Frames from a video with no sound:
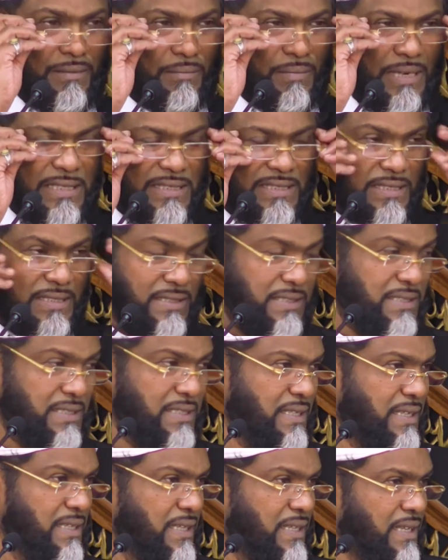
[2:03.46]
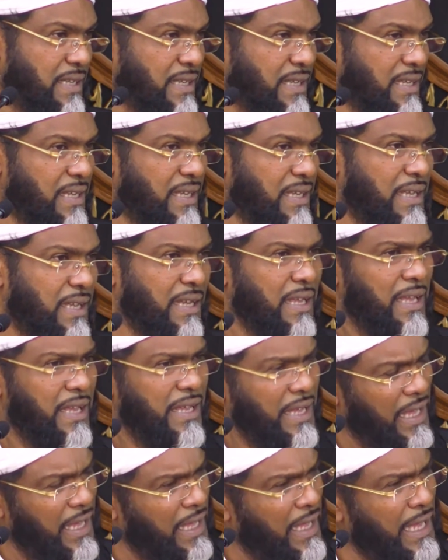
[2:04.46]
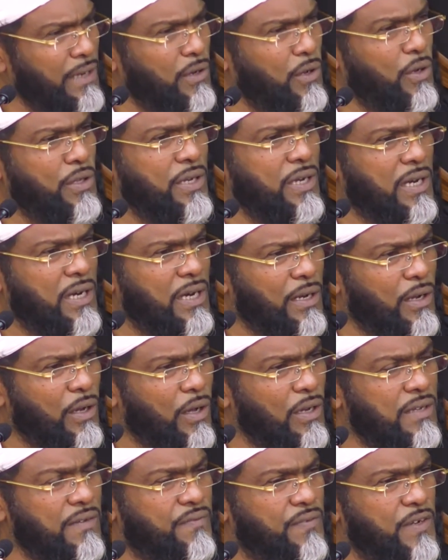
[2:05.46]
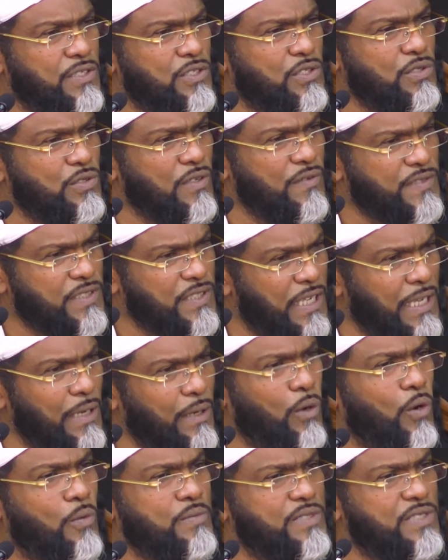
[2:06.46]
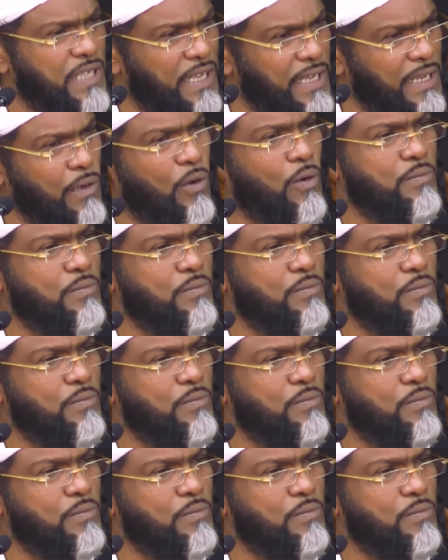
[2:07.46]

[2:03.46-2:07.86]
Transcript: The blessings. Yeah, I know you heard all the virtues of staying home, staying